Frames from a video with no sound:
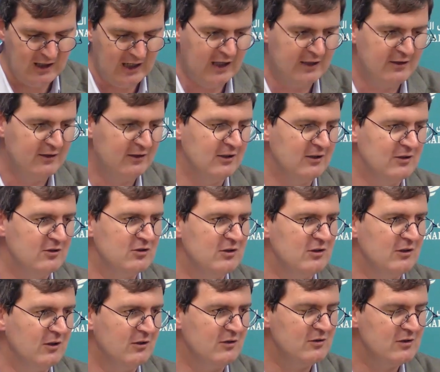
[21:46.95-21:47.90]
And
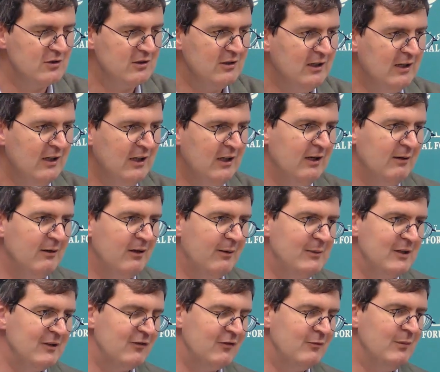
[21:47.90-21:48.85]
that, you know,
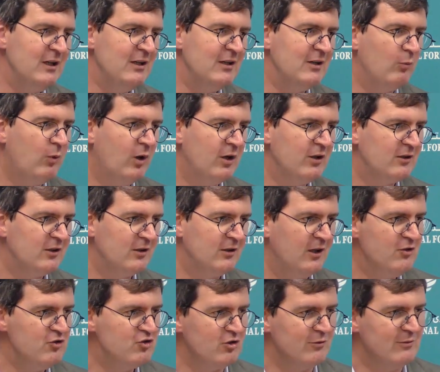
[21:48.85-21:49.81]
I mean, for me, the one
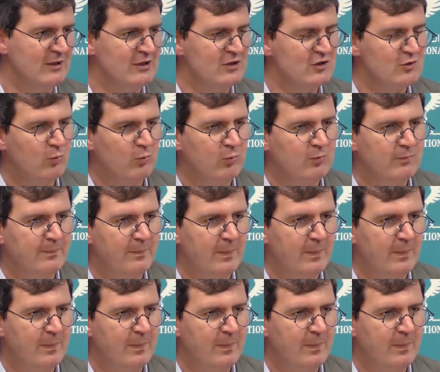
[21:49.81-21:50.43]
conundrum is,